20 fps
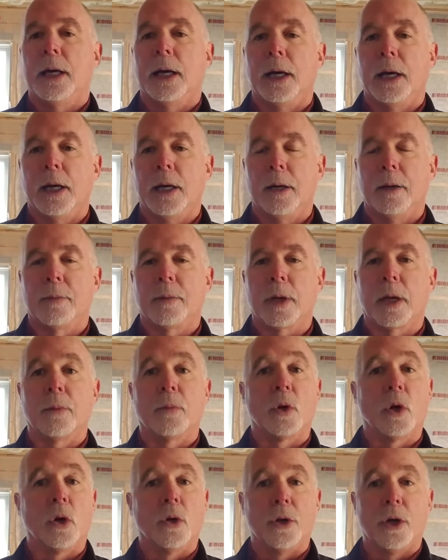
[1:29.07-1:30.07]
Uh, and
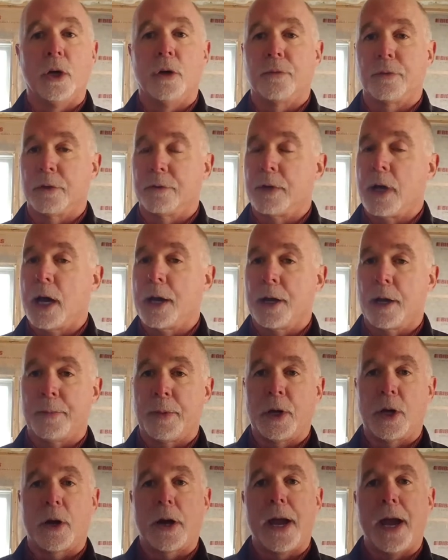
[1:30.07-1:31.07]
we all know if we've gone up
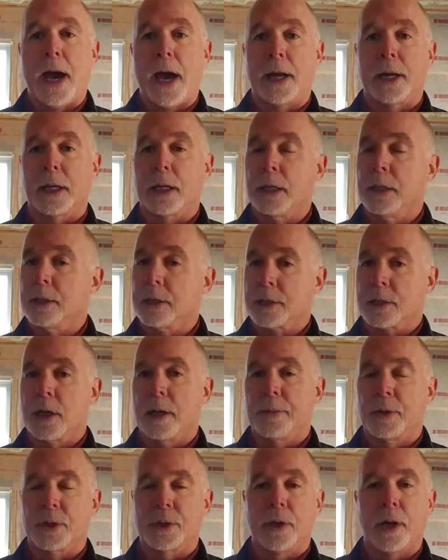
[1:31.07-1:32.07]
in our attic in the
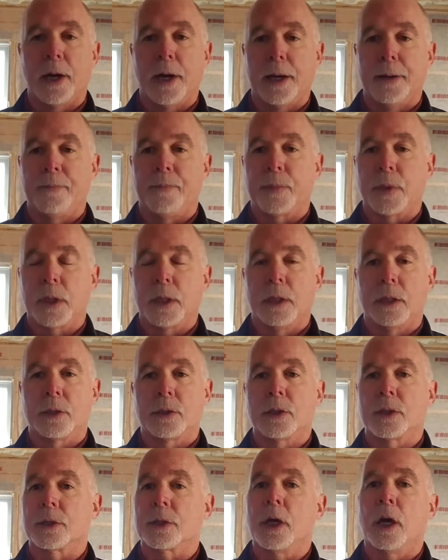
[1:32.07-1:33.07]
summertime, it's
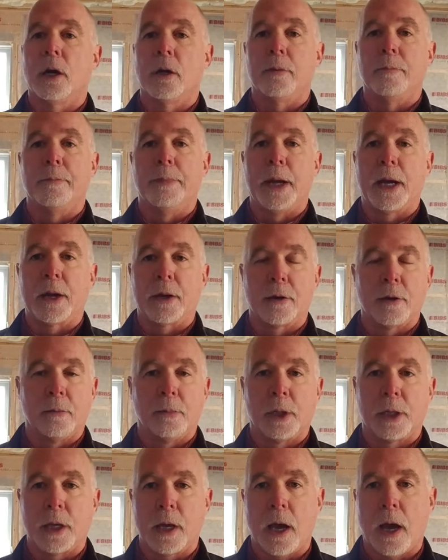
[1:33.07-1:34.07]
just
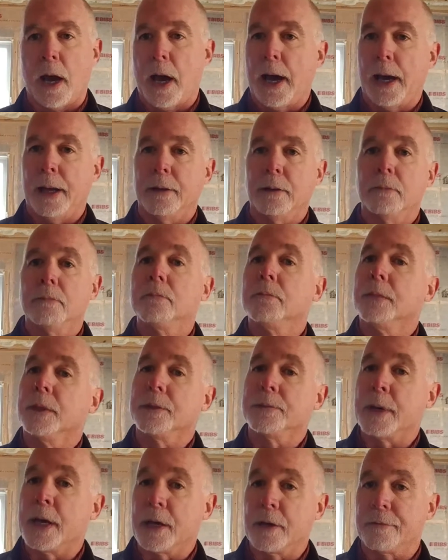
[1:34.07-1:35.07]
unbearably hot. As
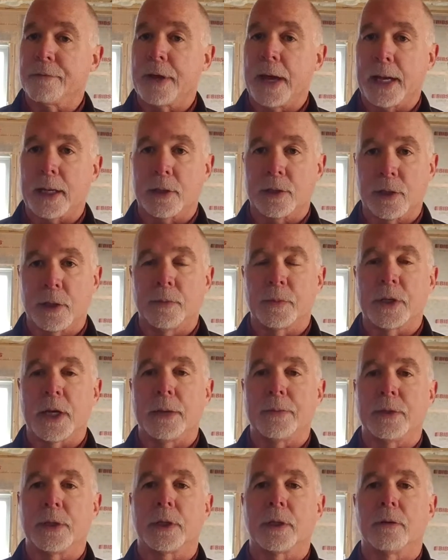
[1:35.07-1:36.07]
a matter of fact,
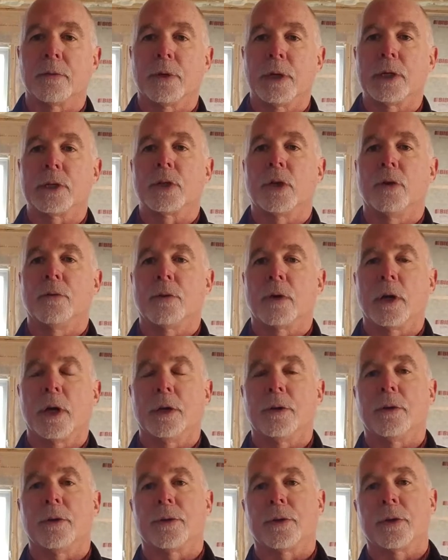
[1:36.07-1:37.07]
sometimes it can reach over
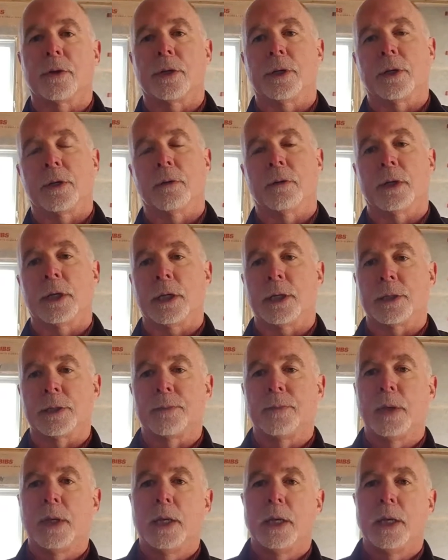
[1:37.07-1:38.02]
130 degrees.